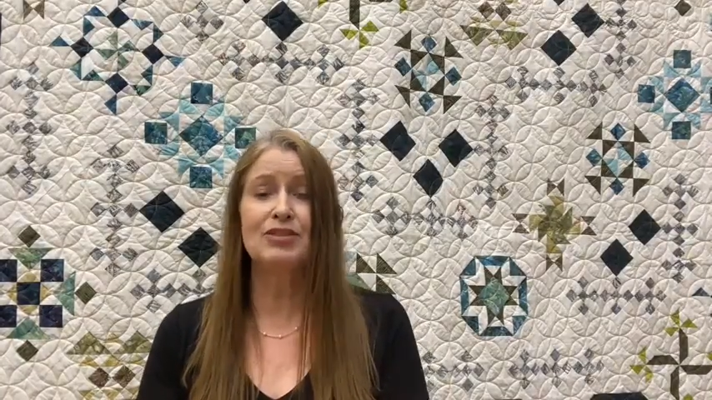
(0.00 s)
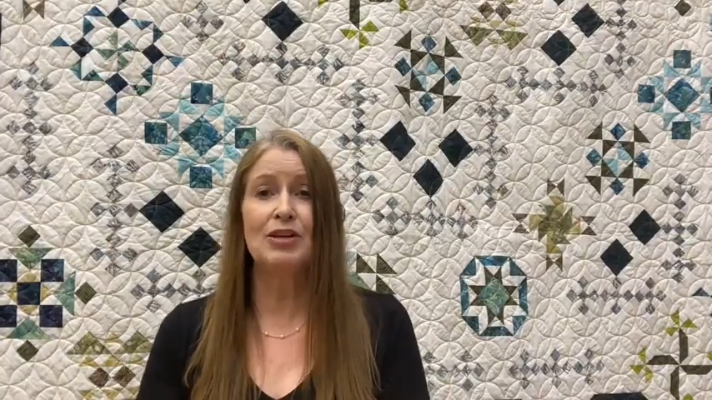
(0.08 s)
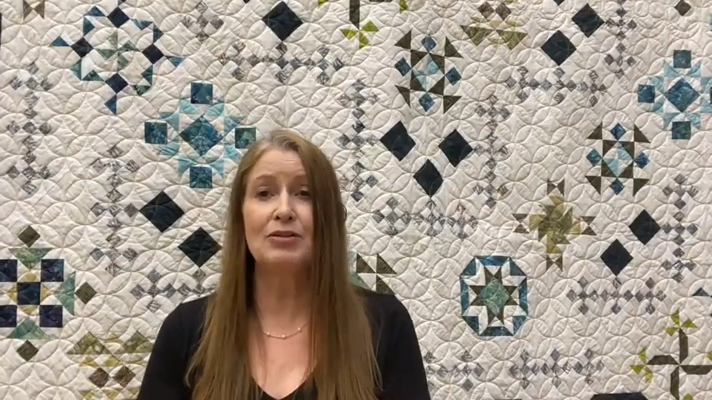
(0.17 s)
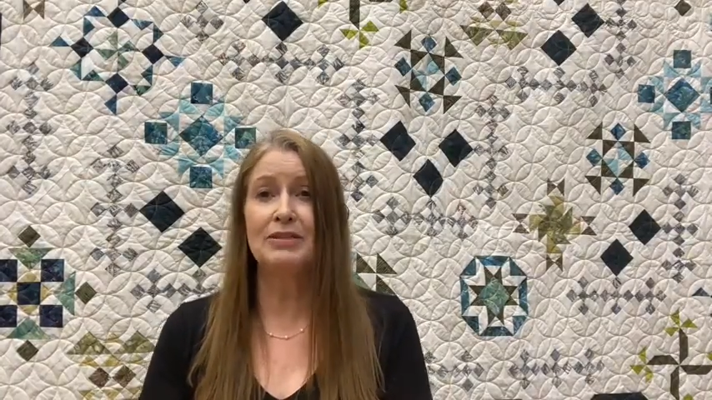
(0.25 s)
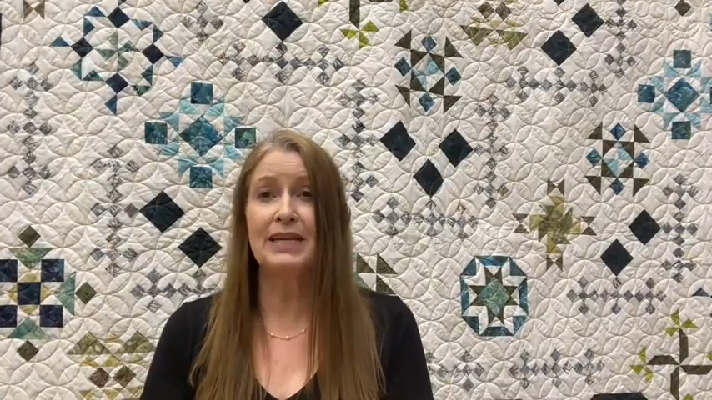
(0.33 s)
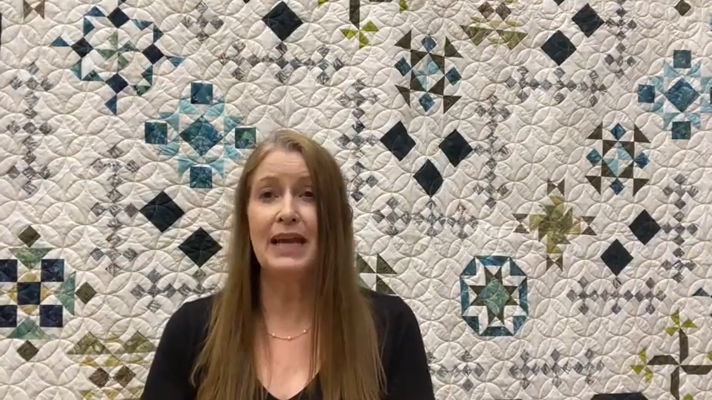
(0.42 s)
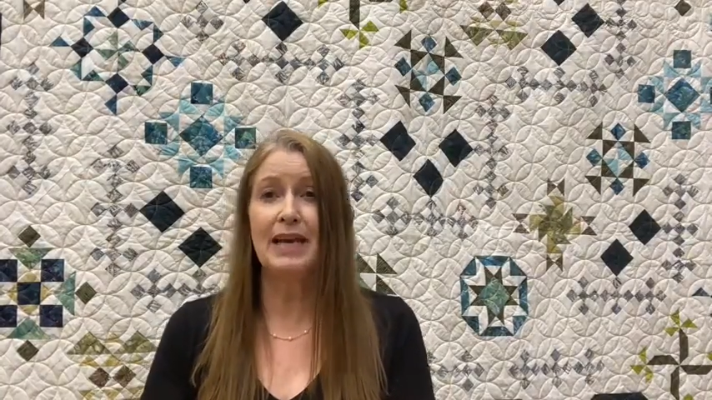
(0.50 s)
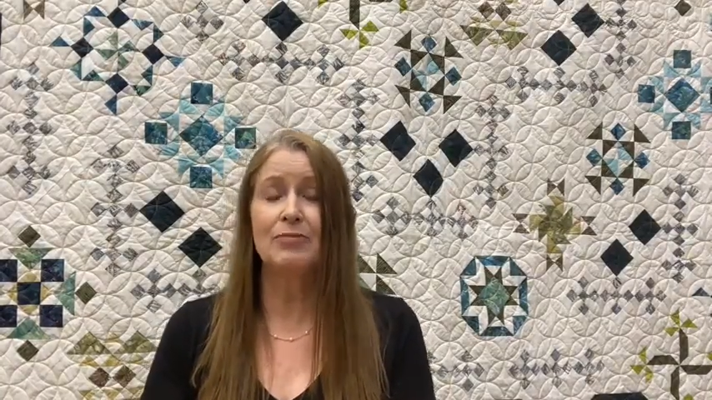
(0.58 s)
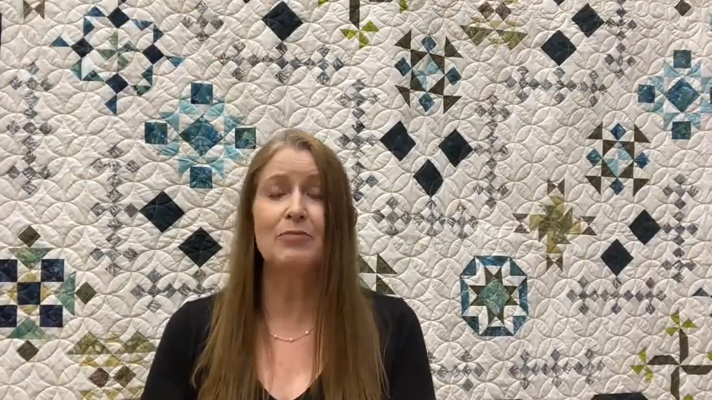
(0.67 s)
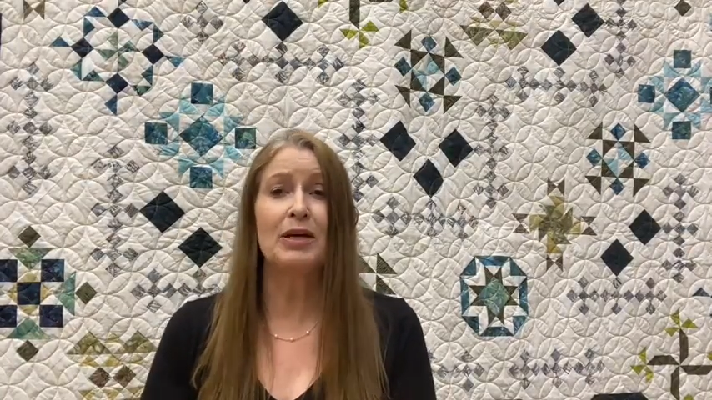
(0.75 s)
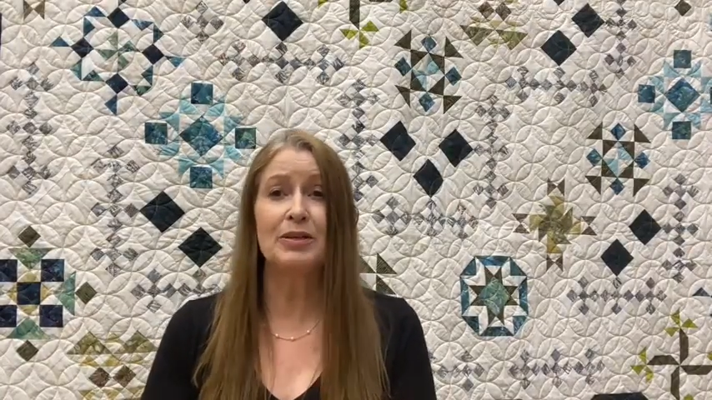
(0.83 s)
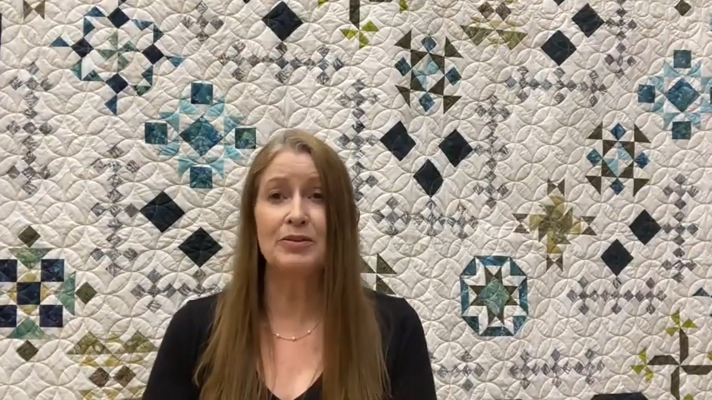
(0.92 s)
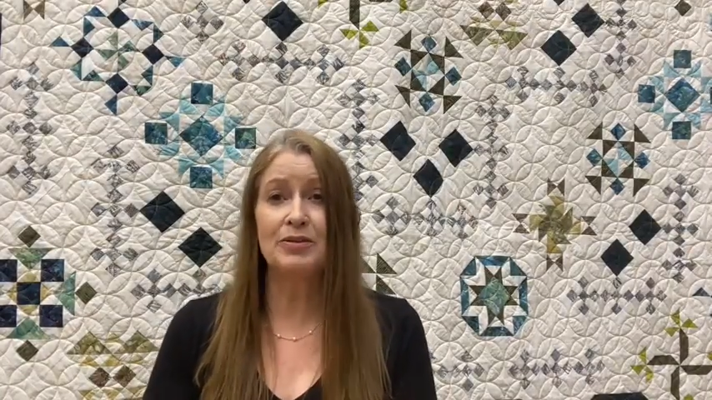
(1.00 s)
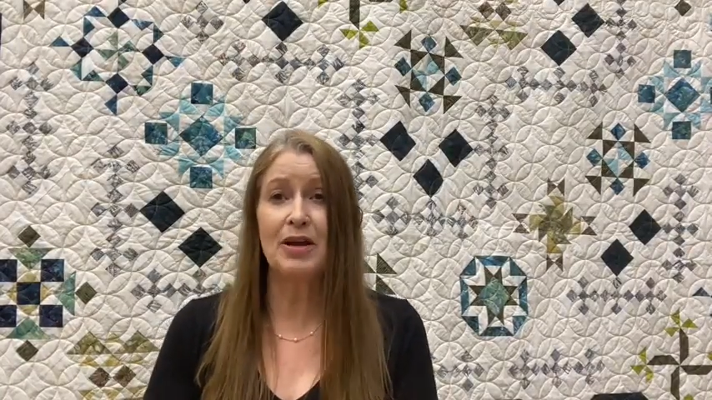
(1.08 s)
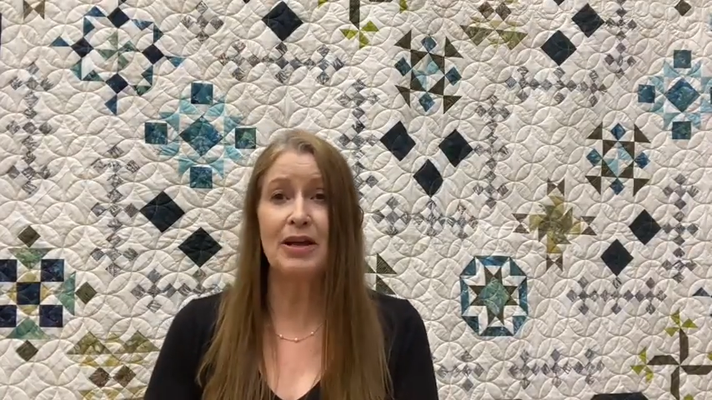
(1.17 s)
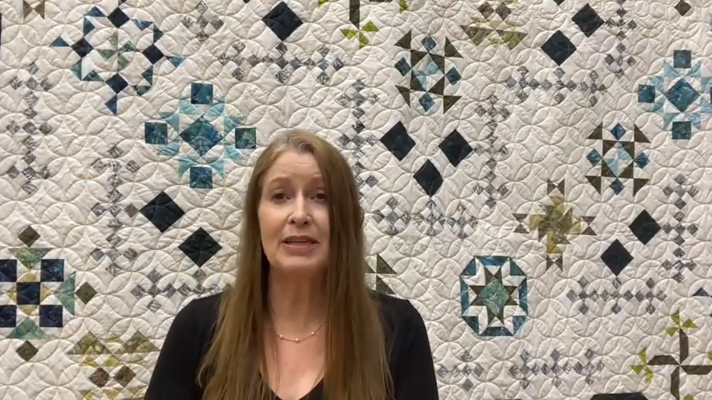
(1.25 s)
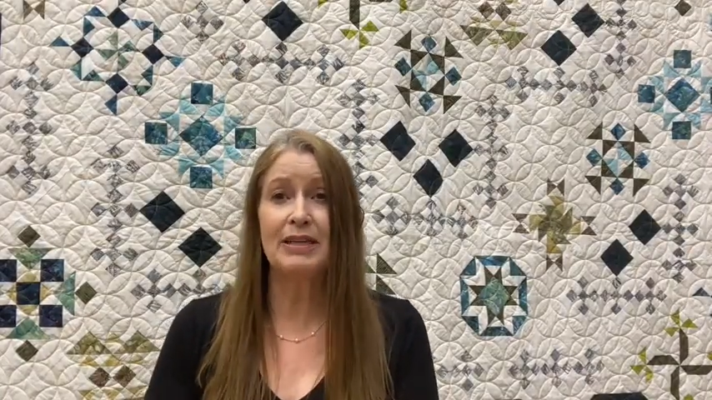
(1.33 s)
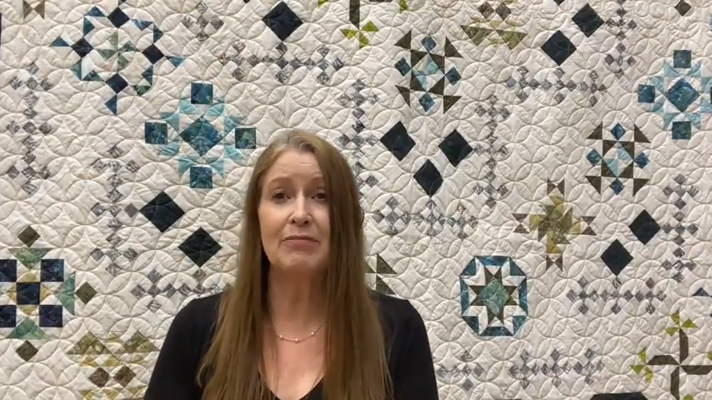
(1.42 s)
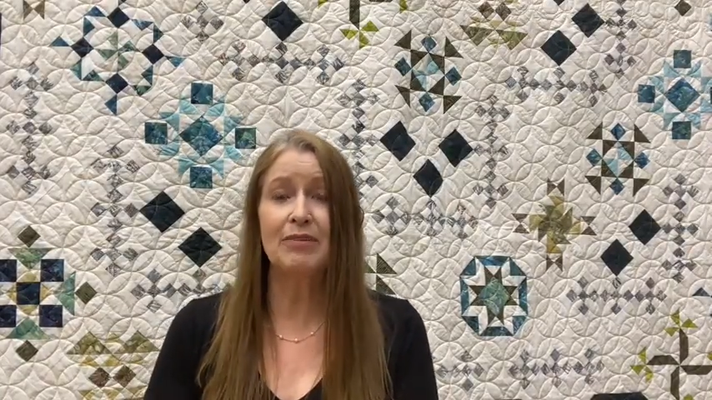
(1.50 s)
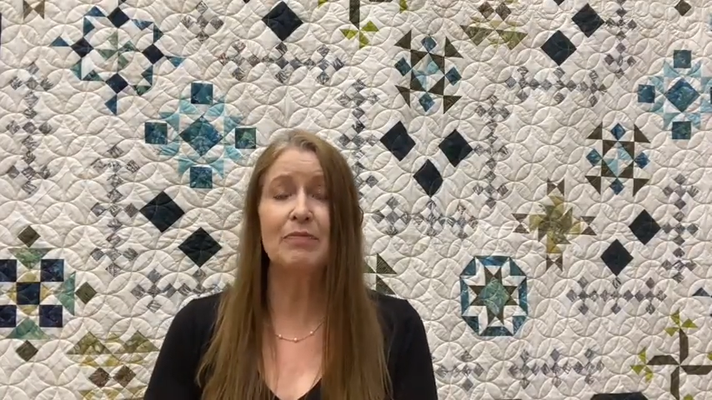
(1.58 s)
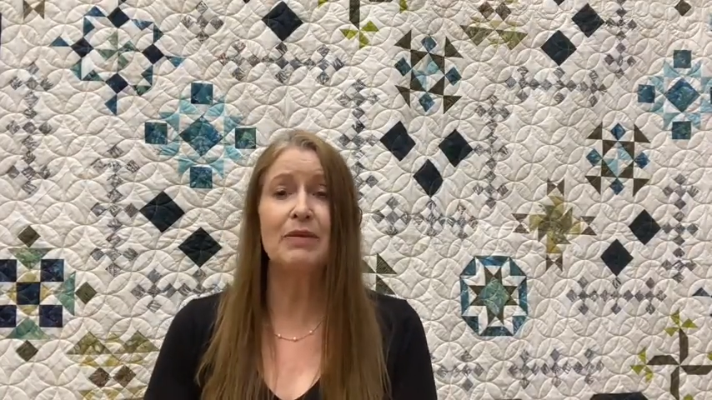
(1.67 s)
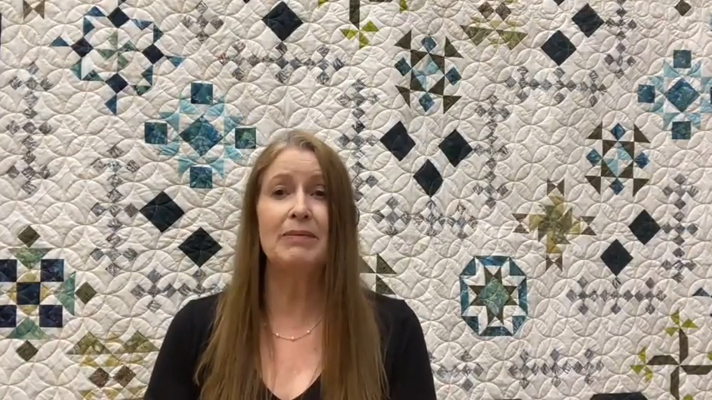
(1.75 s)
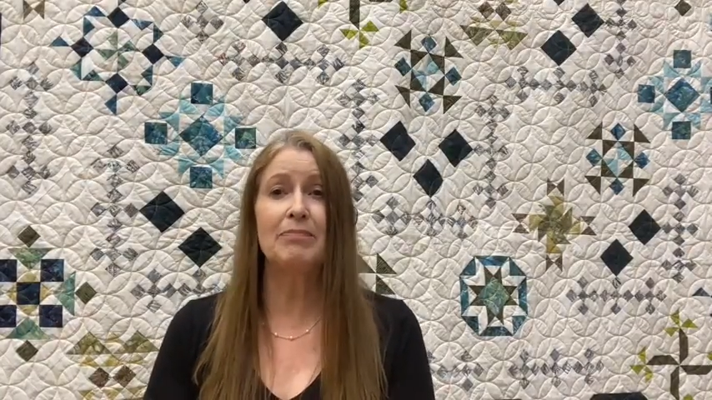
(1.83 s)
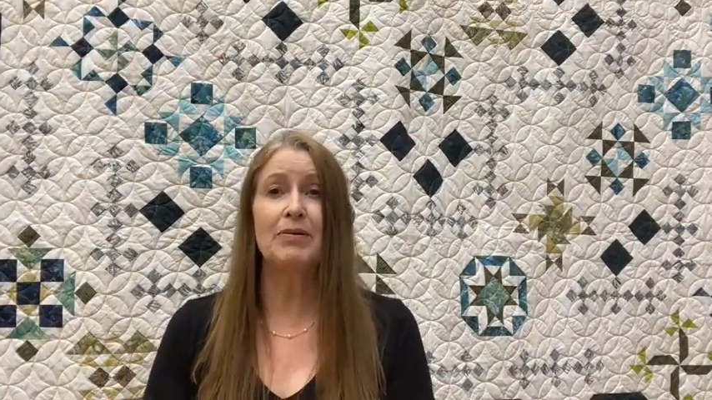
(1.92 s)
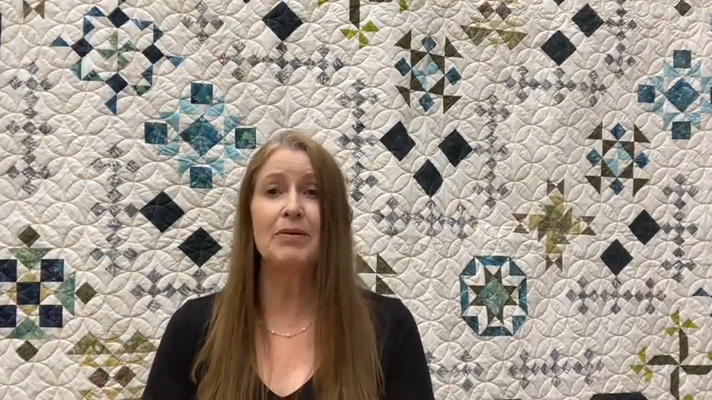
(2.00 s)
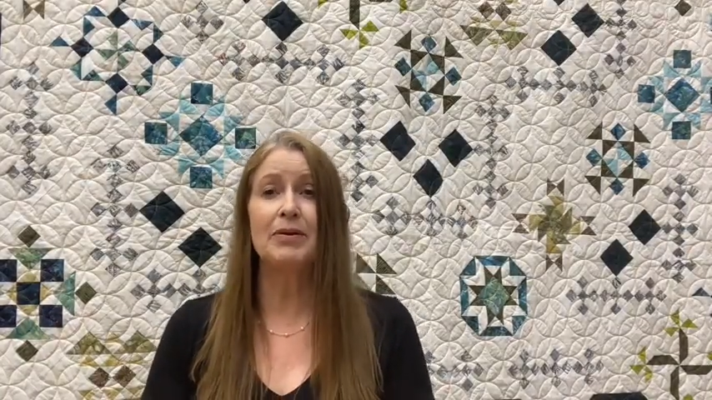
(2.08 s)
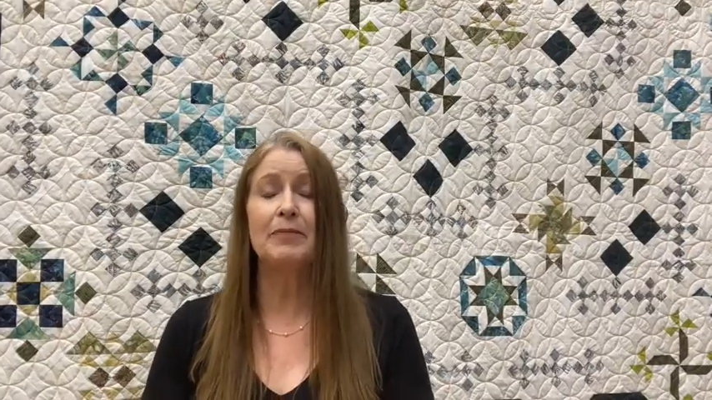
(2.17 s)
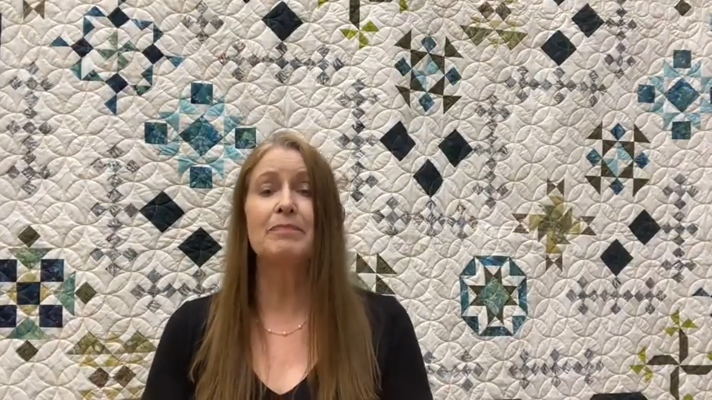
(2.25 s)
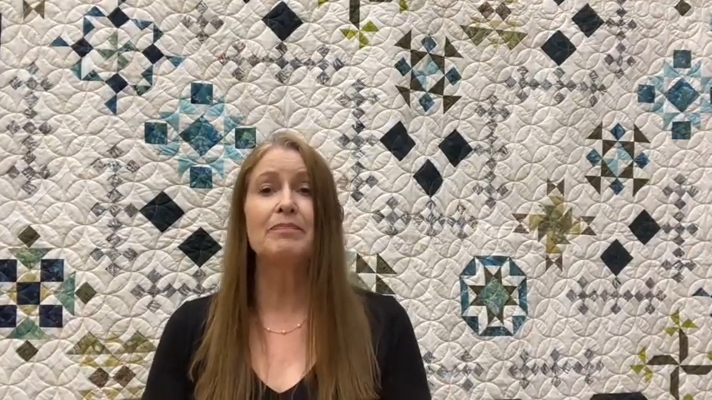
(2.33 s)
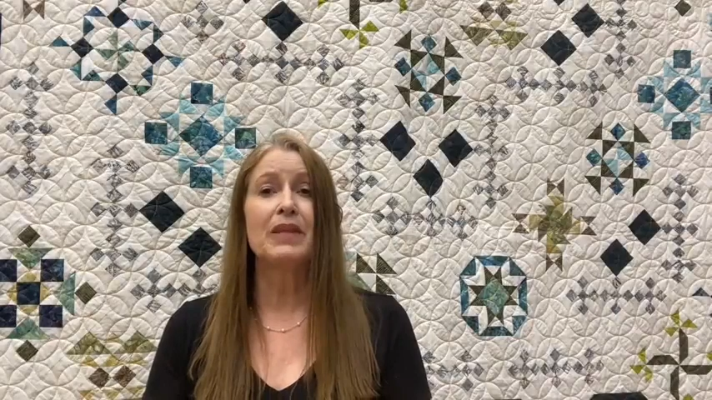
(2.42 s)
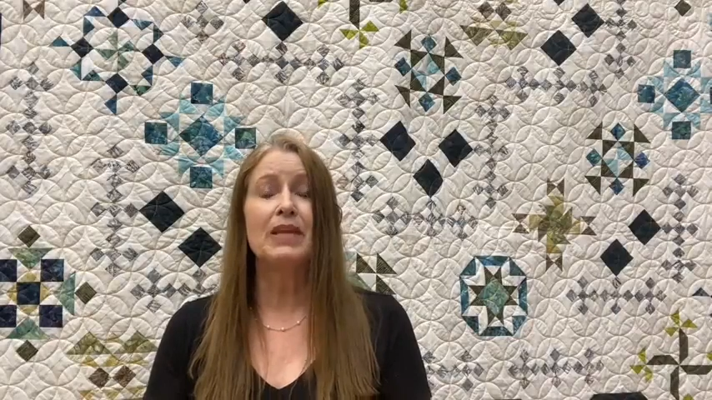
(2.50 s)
sewed down while you're talking with people.